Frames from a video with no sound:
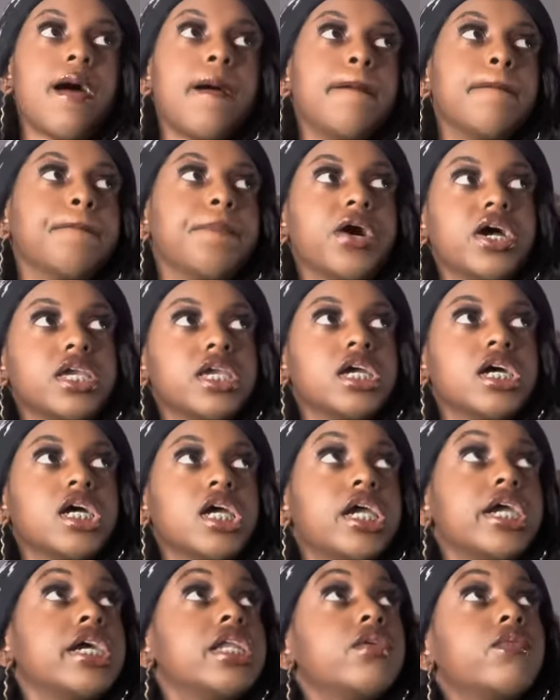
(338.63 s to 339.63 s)
But yeah,
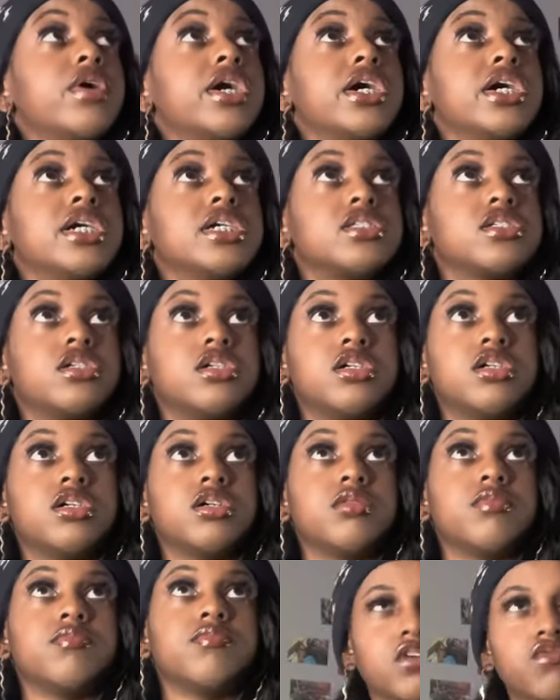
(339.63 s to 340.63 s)
anyways,
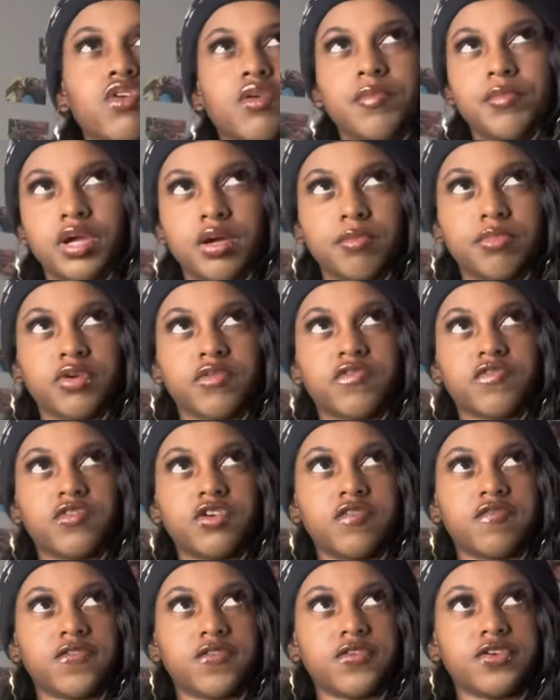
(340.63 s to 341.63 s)
I remember
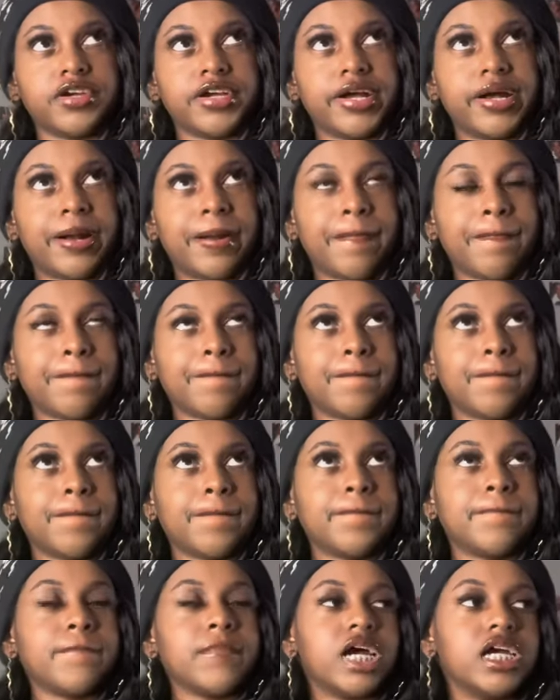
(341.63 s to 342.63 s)
for real
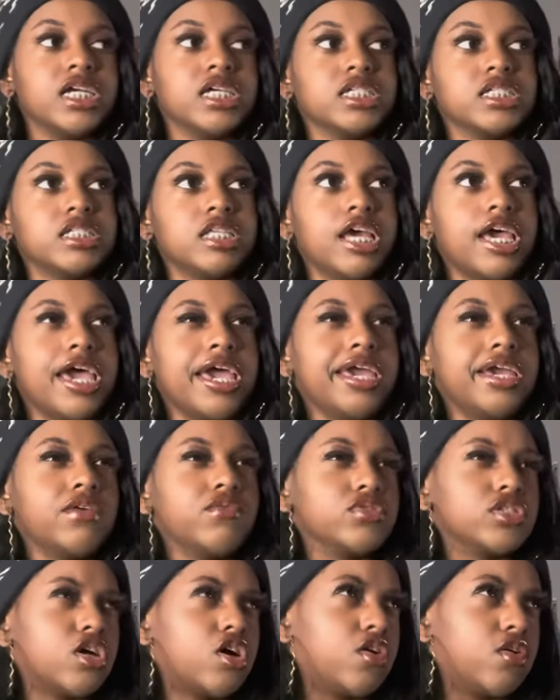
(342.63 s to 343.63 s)
is that it
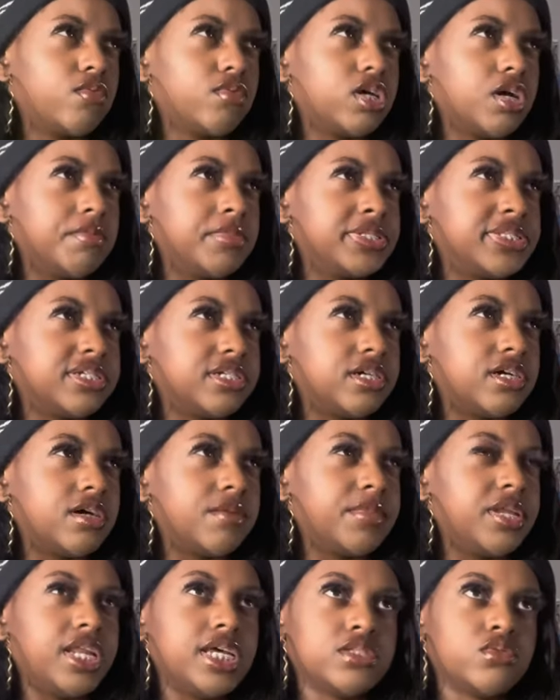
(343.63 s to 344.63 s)
was homecoming time,
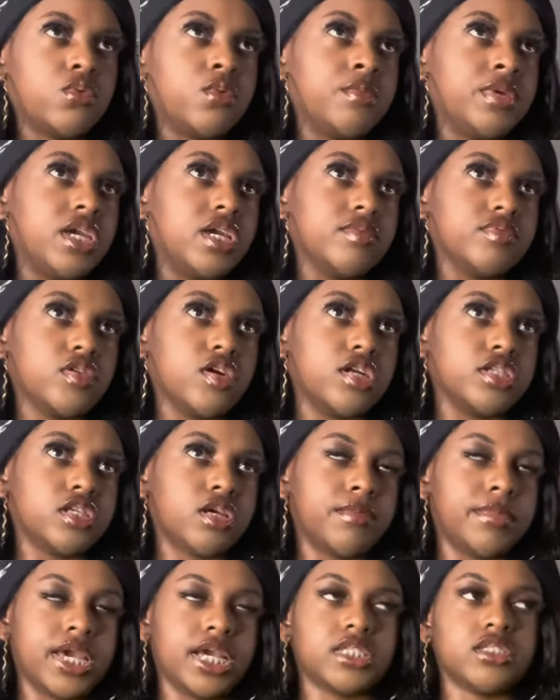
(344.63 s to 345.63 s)
and that's when me and him started
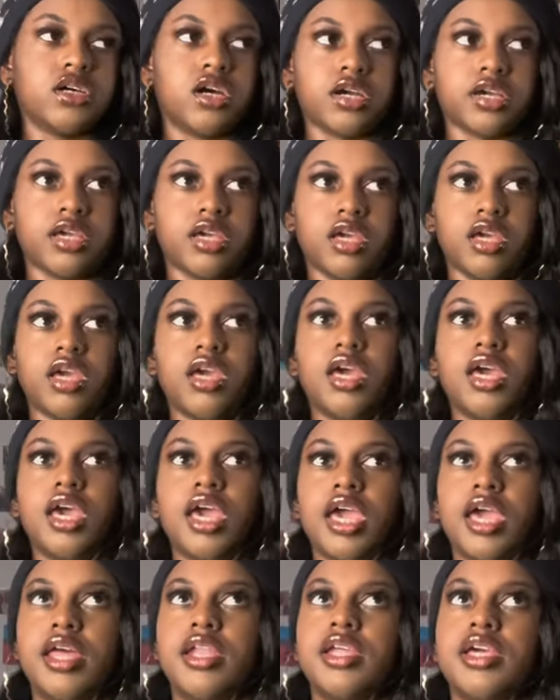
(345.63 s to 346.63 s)
talking.
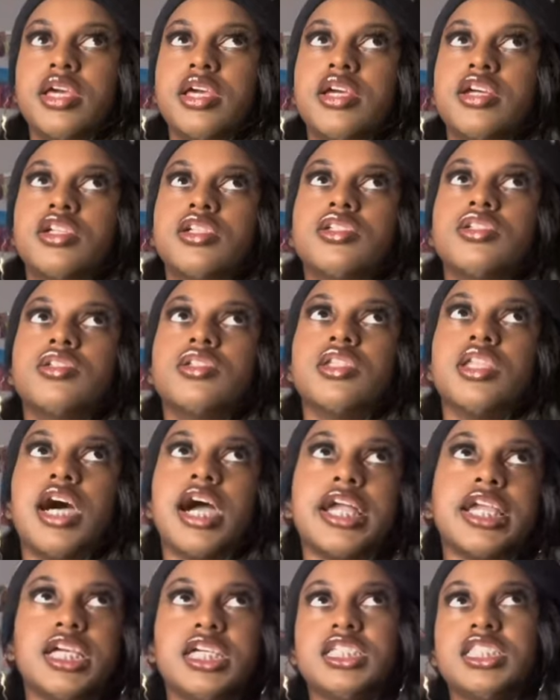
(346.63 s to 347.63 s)
And then I
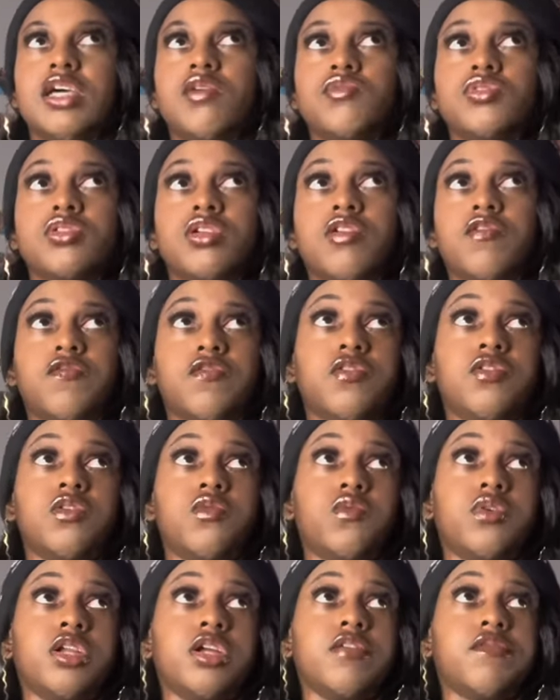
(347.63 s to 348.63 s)
guess they was on the phone or
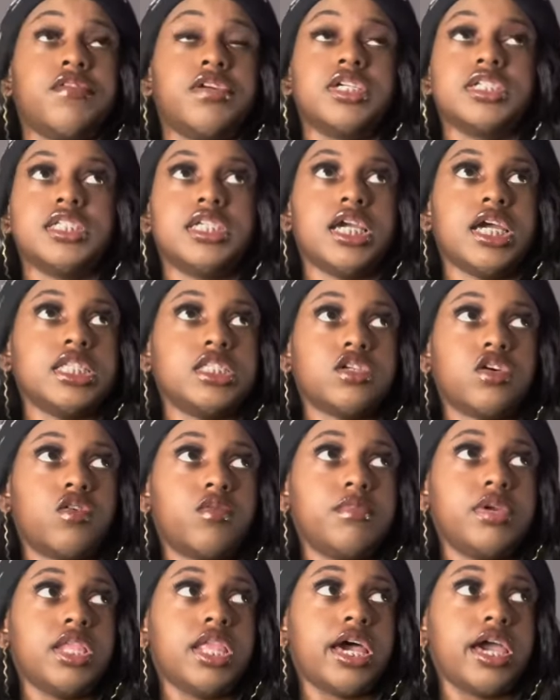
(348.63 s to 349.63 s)
whatever, because he had told
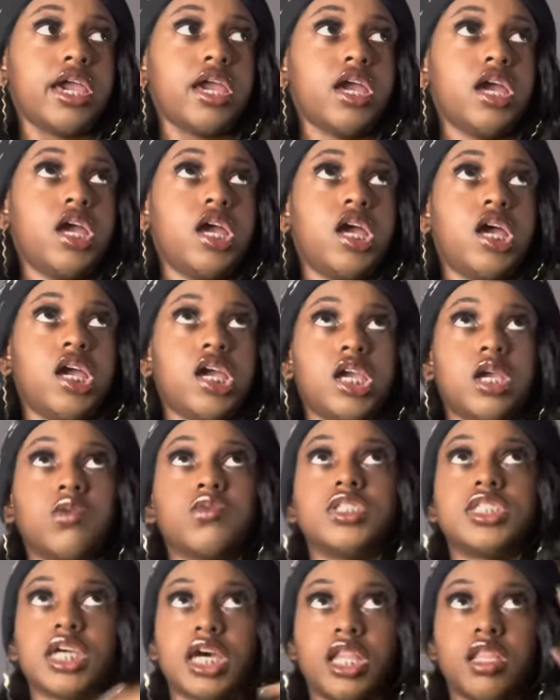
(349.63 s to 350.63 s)
me, like, he was
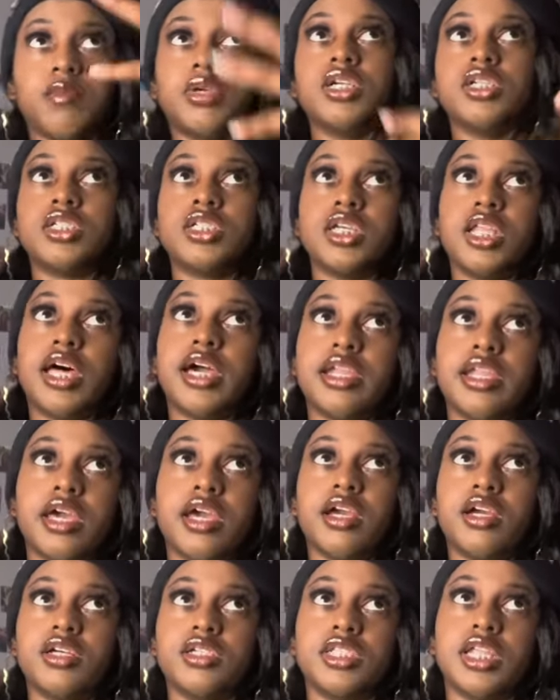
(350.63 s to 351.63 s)
telling me like
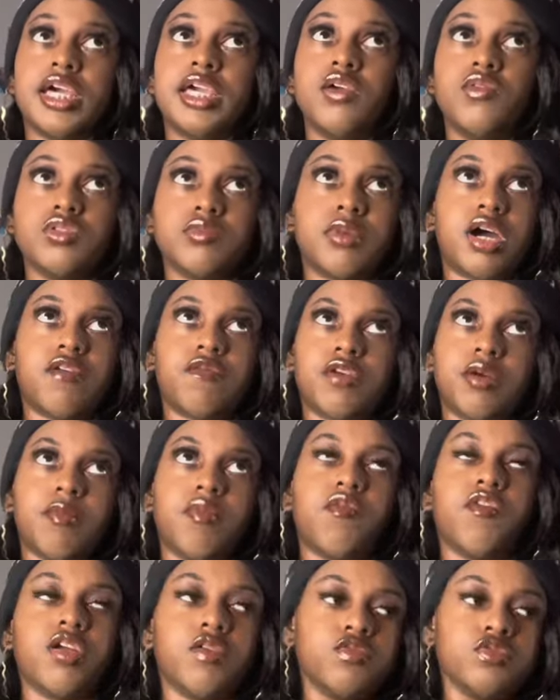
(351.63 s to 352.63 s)
that because, like, he was my friend
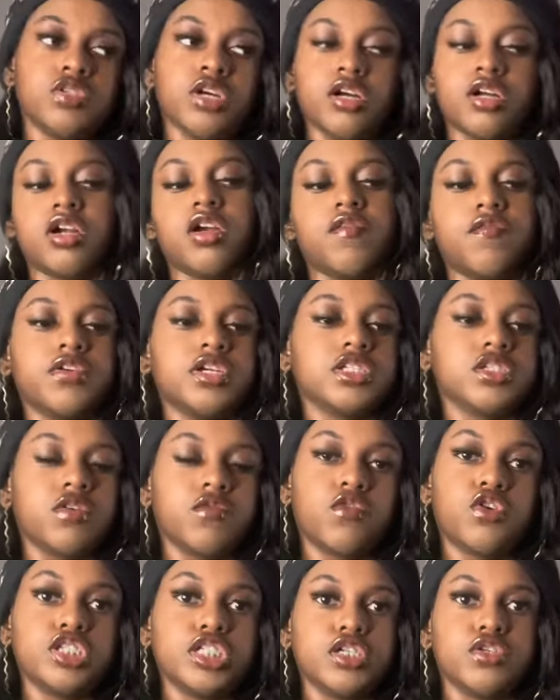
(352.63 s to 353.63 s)
before he was my girlfriend, so of
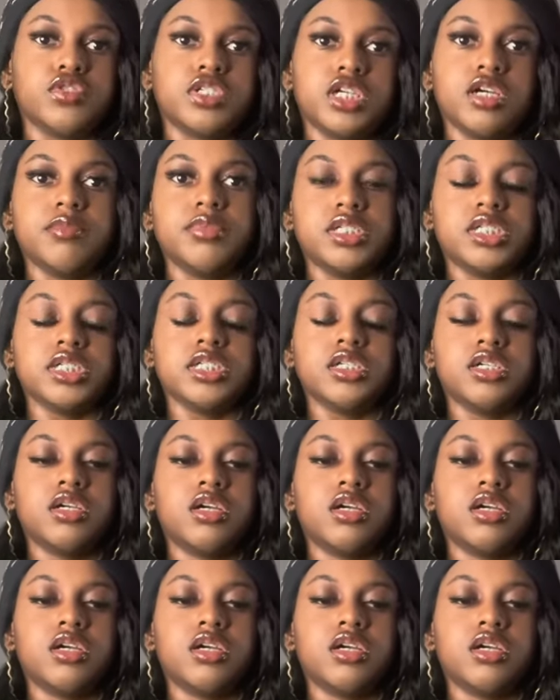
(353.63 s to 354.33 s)
course he gonna tell me shit.